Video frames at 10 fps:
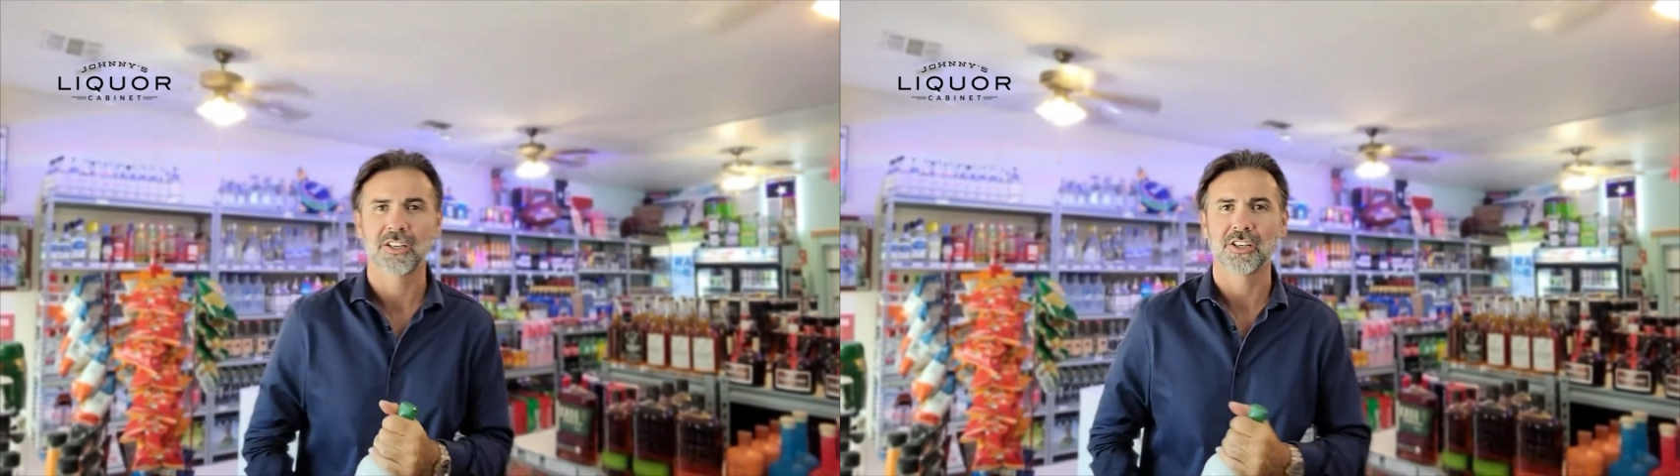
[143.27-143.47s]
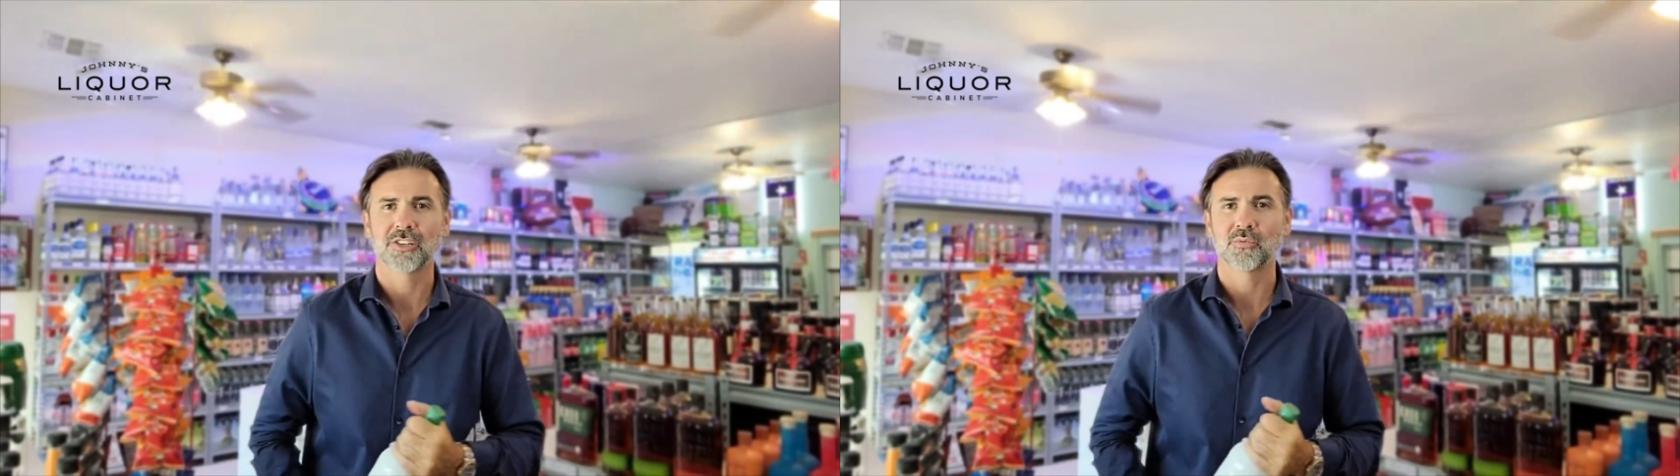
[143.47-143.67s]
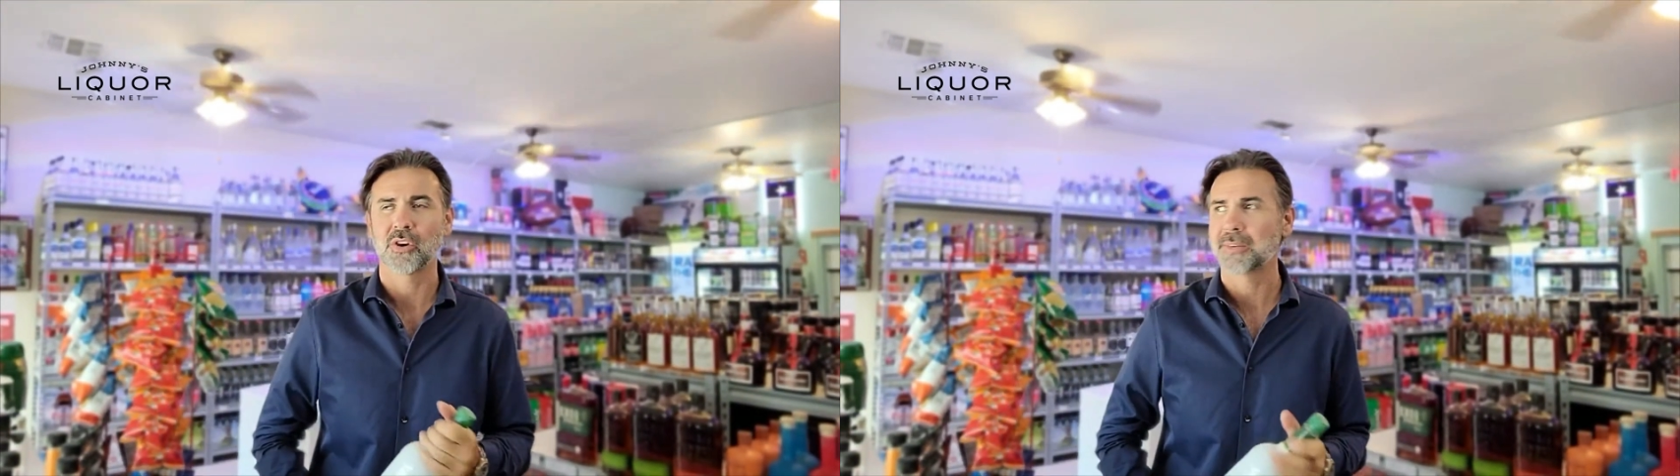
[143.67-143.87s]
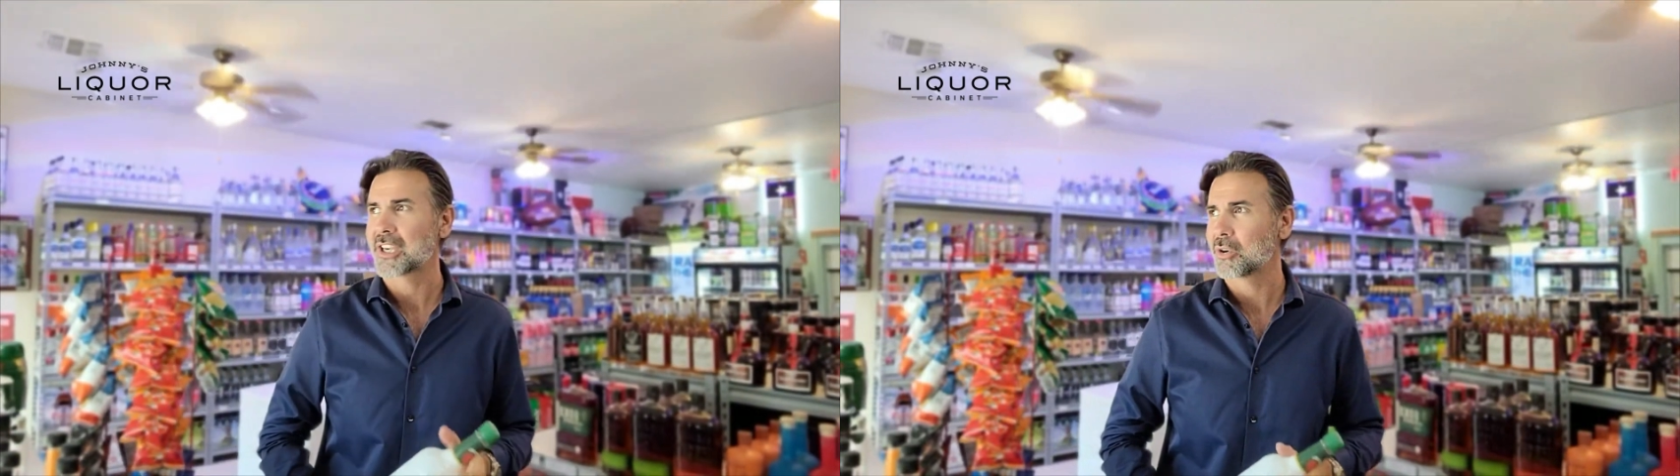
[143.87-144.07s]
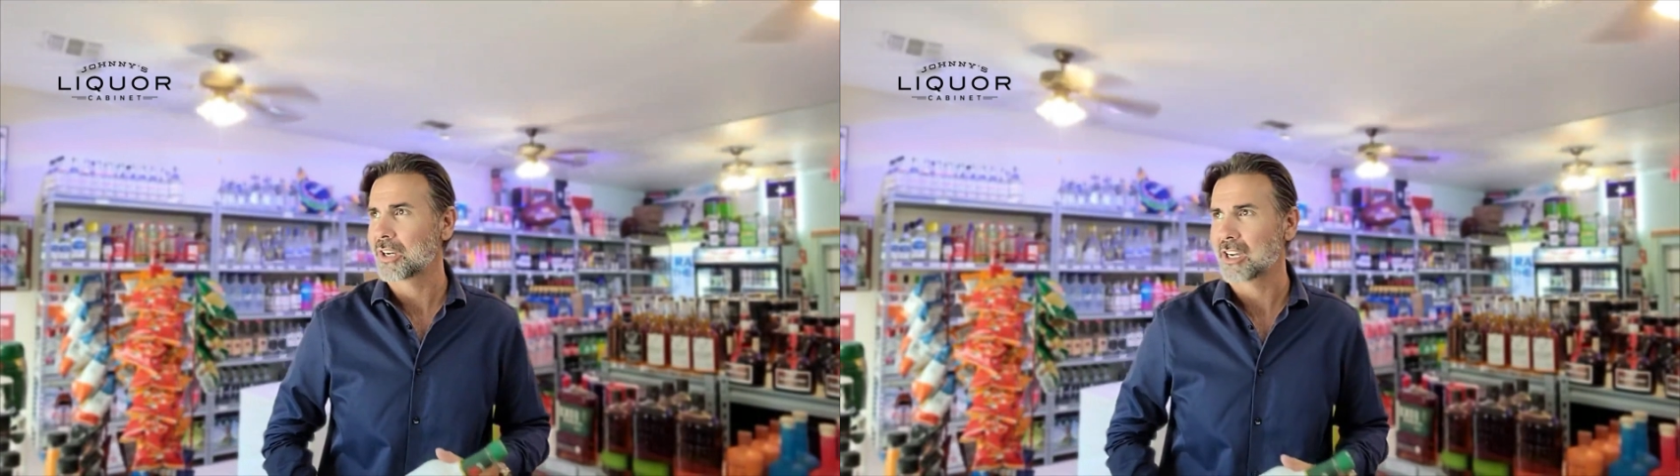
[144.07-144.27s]
good rum and
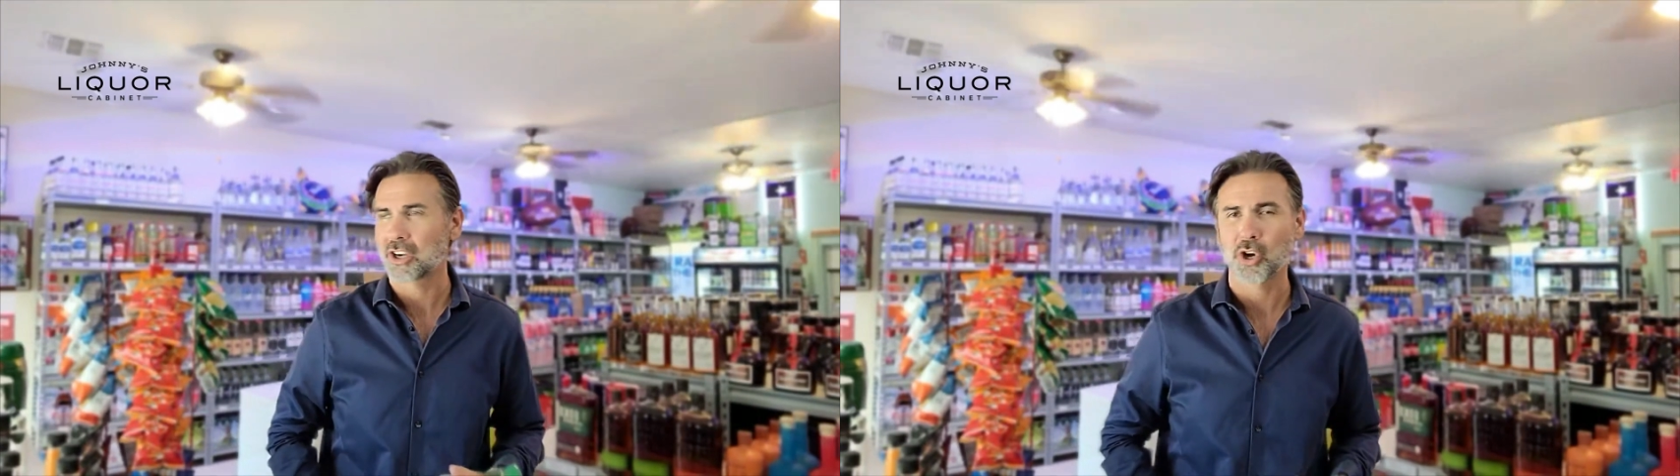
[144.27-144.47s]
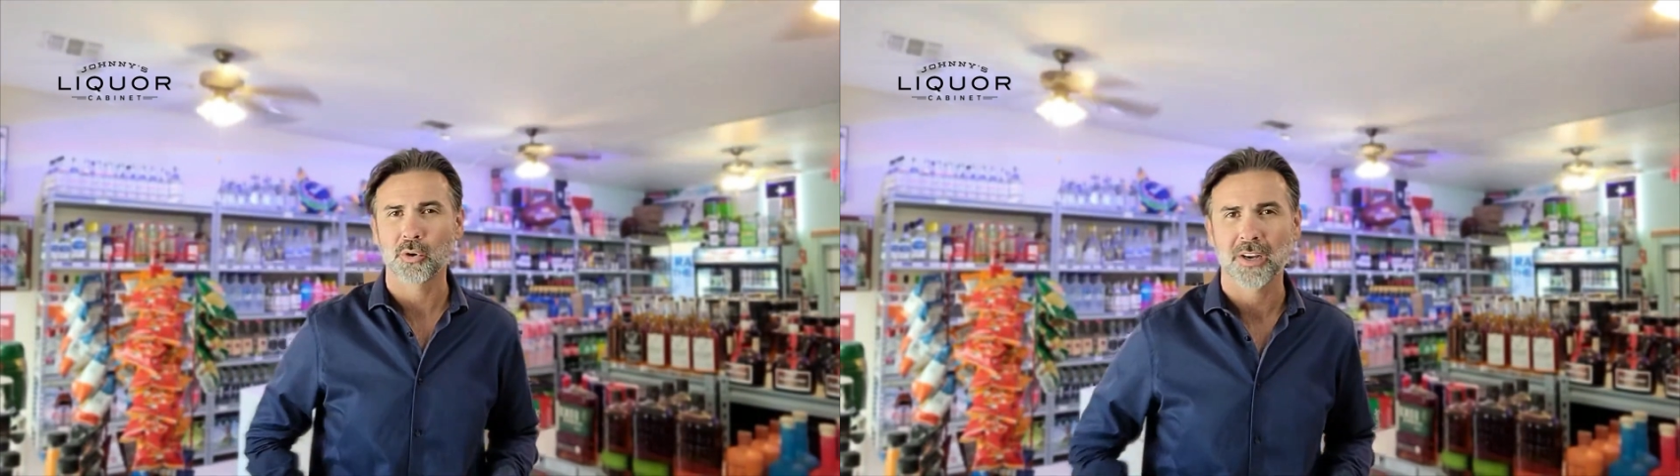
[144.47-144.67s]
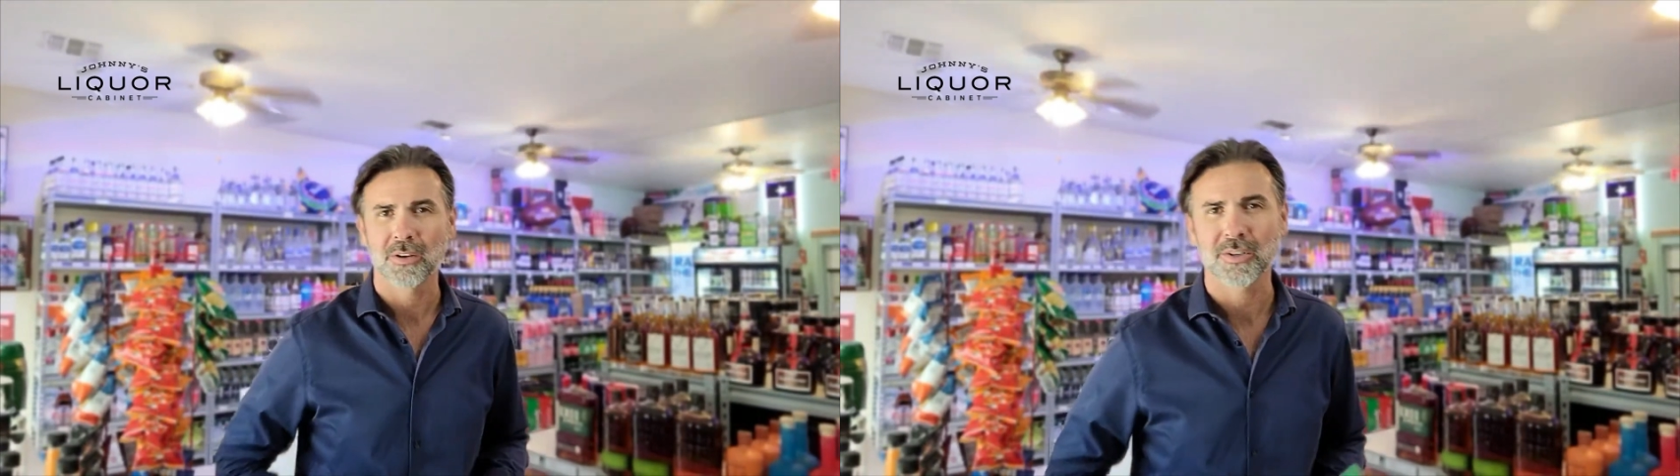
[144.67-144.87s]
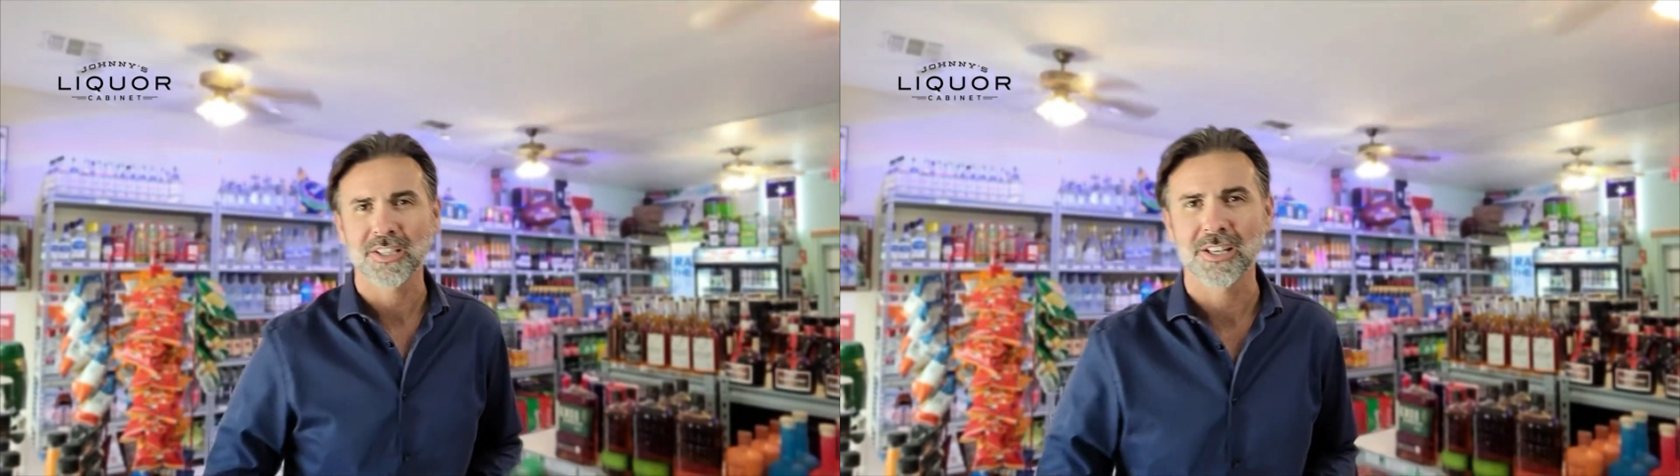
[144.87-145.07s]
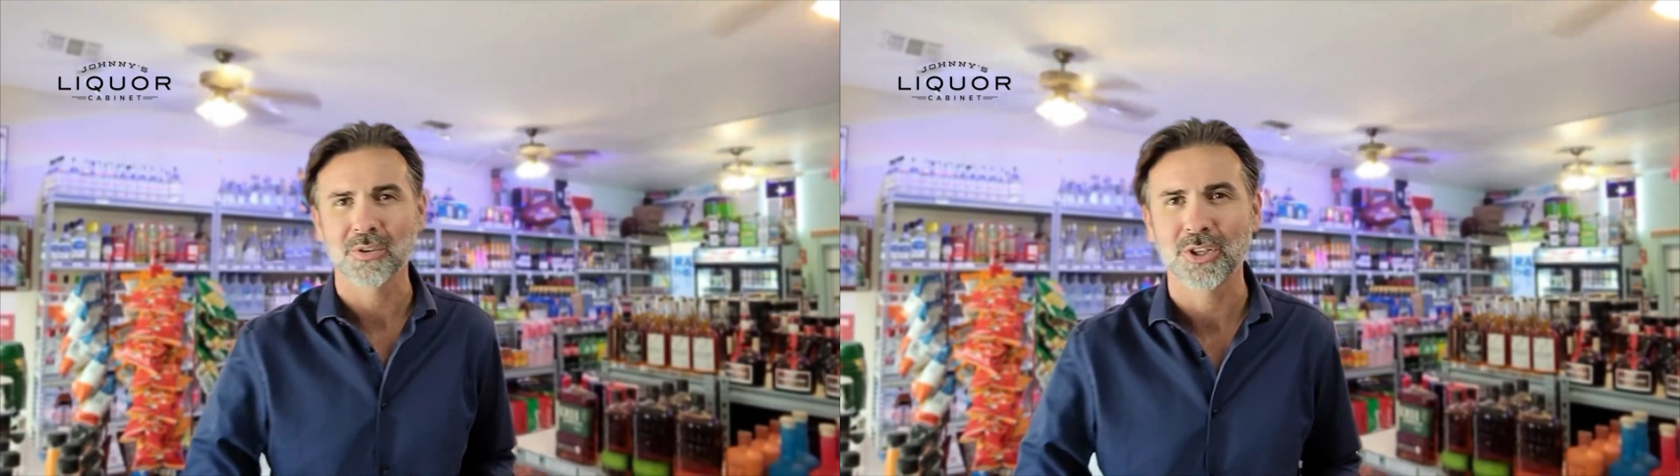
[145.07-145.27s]
coconut Coke. What's
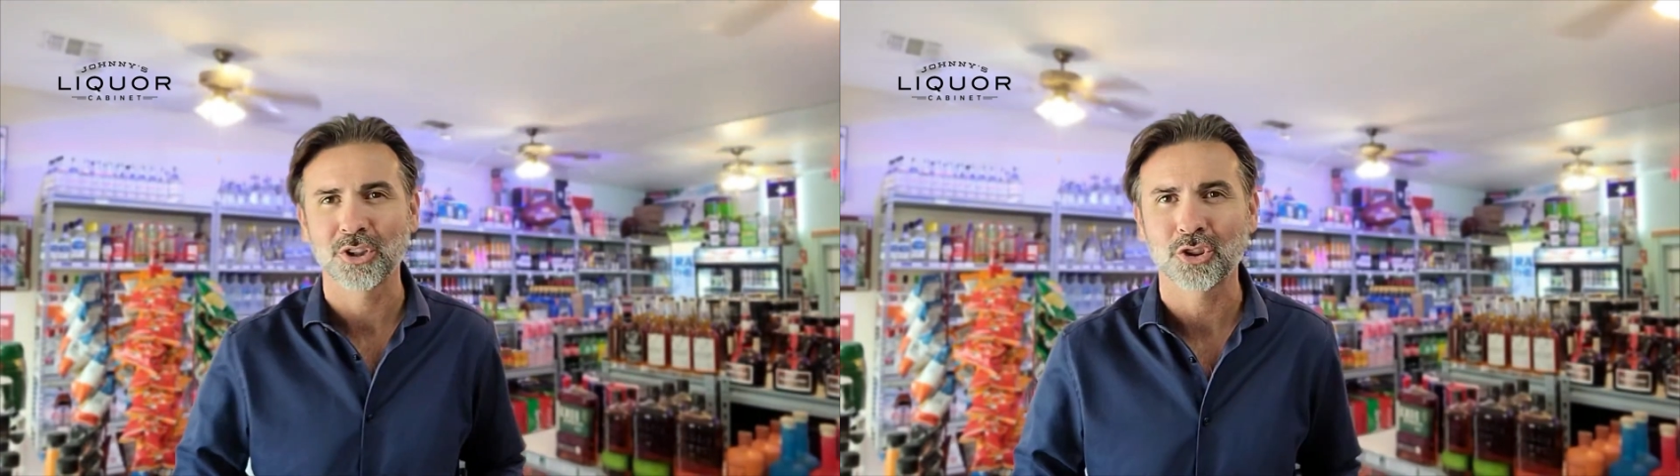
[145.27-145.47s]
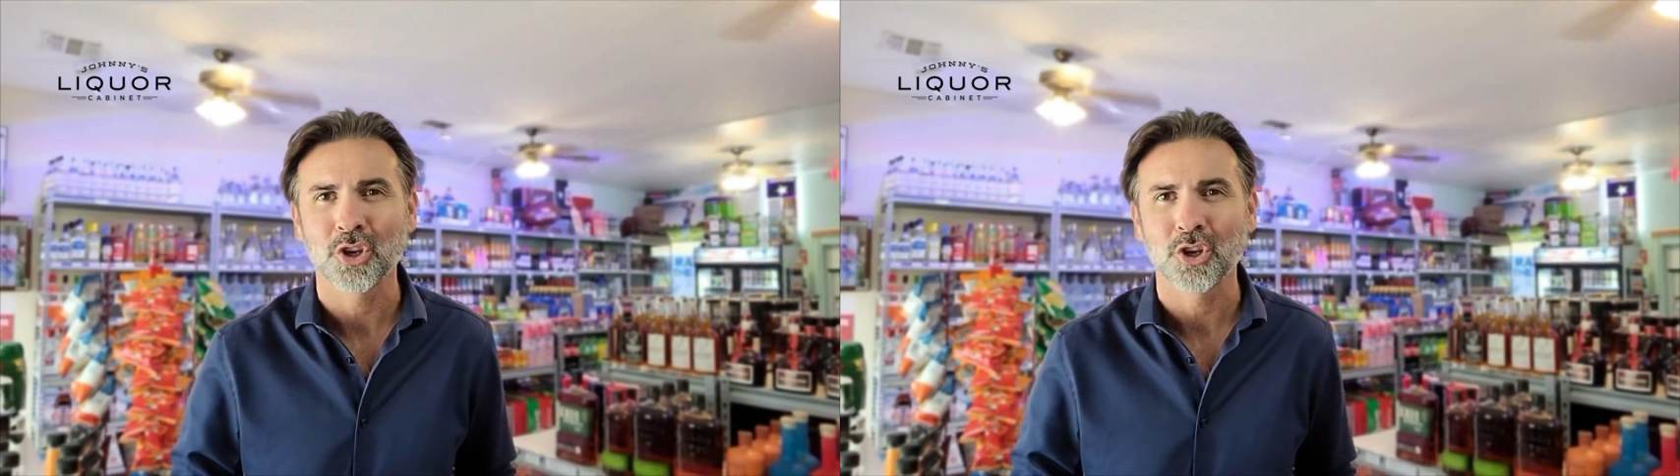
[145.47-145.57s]
the other one?